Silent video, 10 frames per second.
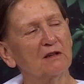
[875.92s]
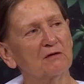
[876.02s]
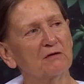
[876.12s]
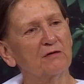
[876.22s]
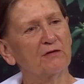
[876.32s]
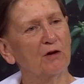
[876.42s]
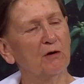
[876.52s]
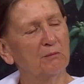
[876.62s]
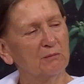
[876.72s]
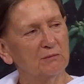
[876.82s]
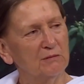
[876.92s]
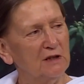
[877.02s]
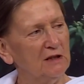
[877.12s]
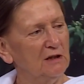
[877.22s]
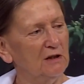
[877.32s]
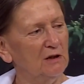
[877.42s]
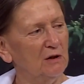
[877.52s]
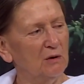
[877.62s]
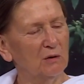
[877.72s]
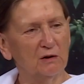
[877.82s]
from
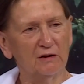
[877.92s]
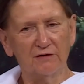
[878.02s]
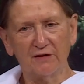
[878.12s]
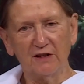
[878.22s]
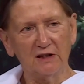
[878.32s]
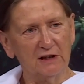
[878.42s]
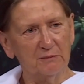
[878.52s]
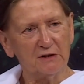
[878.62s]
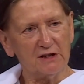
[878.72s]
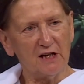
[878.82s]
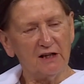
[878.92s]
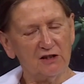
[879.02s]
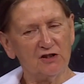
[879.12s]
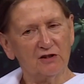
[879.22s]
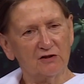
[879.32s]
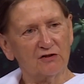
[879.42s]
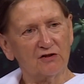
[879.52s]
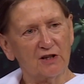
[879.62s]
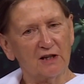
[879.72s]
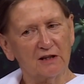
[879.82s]
all of the
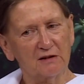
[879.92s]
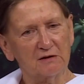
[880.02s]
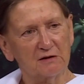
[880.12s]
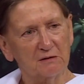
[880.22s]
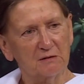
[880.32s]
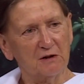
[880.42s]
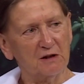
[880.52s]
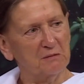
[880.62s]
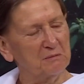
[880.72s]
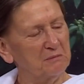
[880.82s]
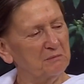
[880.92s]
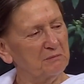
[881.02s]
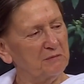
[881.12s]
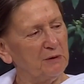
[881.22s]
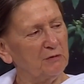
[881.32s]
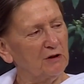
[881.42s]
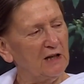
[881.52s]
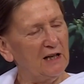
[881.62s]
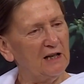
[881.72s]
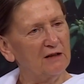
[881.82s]
limitations that people
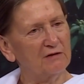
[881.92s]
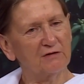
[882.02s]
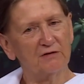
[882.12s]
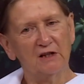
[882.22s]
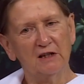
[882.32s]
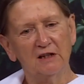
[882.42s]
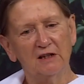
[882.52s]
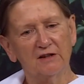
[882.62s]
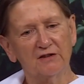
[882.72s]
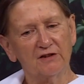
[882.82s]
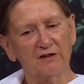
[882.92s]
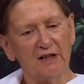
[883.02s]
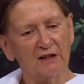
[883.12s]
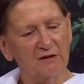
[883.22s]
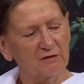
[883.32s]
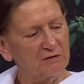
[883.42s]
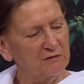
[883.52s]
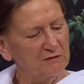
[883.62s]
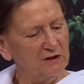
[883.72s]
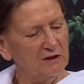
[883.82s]
have, that they have,
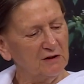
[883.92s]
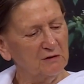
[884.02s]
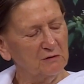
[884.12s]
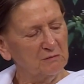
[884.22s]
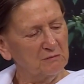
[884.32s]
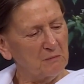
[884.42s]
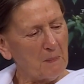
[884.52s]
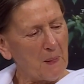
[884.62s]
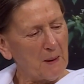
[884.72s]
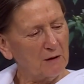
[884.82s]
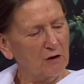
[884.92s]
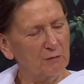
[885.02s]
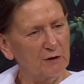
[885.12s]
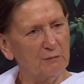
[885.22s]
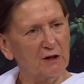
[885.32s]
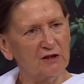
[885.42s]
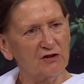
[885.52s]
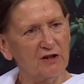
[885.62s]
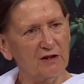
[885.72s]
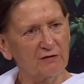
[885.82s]
you know,
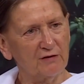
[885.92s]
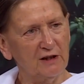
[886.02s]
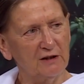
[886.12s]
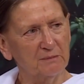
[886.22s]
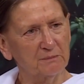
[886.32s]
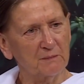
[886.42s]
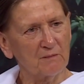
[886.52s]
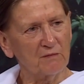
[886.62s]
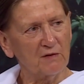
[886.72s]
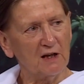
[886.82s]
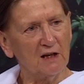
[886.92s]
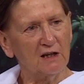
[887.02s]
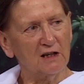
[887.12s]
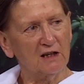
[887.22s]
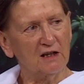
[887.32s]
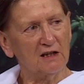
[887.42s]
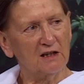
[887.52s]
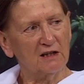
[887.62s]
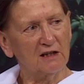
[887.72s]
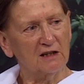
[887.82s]
compromised their freedom.
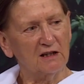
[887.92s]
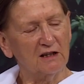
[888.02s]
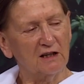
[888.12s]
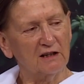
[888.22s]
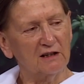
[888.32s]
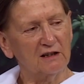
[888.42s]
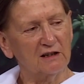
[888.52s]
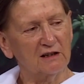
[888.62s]
I